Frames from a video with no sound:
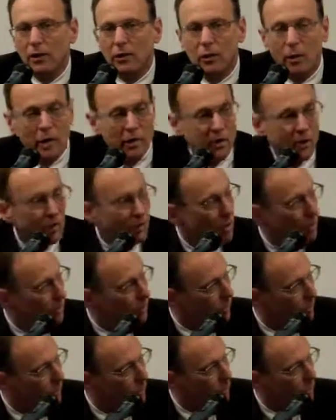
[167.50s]
So I think
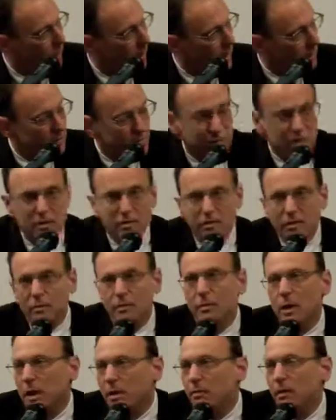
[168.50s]
Robson Square, I'll
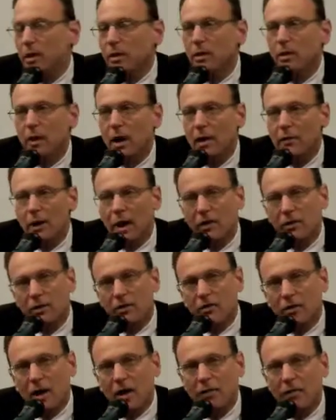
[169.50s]

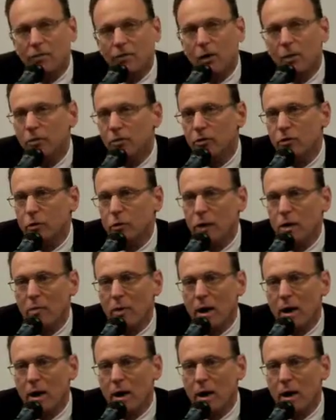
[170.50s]
just say that Robson Square,